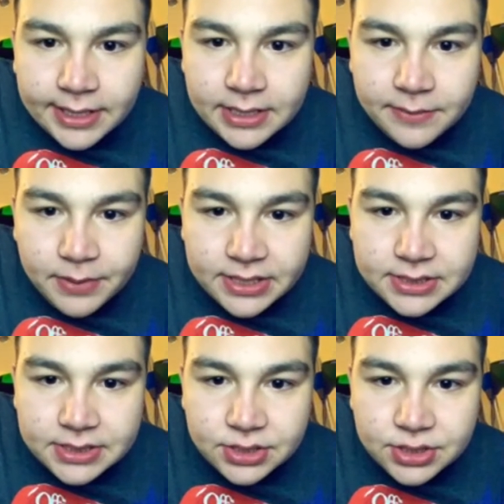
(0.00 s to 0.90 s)
get the
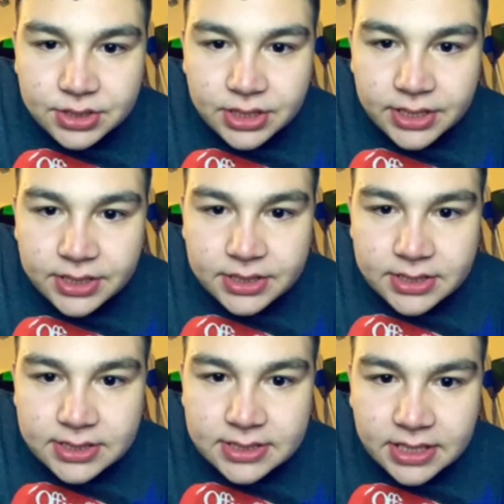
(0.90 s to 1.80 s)
best shit
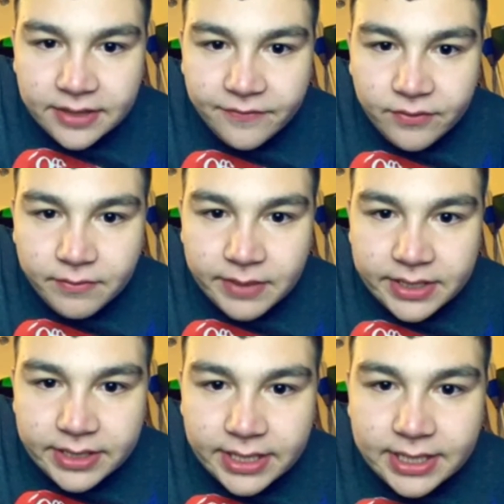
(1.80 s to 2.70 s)
to say from my
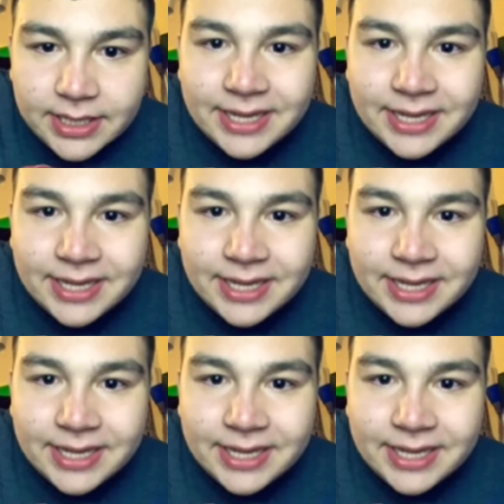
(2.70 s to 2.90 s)
dad.